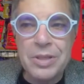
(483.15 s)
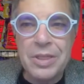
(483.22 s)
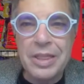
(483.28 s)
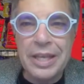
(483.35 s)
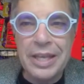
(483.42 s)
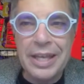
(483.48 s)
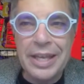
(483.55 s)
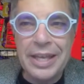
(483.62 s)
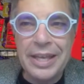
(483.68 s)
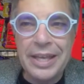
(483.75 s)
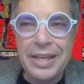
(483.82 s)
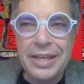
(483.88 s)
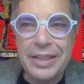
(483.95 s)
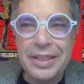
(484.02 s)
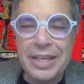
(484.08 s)

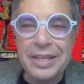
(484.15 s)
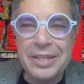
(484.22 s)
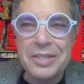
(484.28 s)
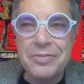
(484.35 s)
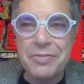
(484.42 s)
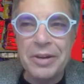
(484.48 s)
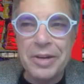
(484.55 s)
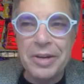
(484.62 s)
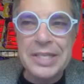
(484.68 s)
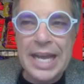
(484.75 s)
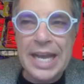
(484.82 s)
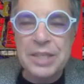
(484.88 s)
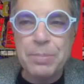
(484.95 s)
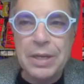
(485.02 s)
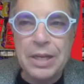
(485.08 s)
these various
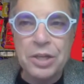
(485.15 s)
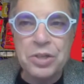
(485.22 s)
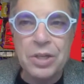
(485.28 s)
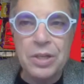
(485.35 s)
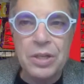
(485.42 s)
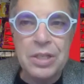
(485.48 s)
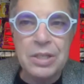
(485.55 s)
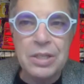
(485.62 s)
expeditions?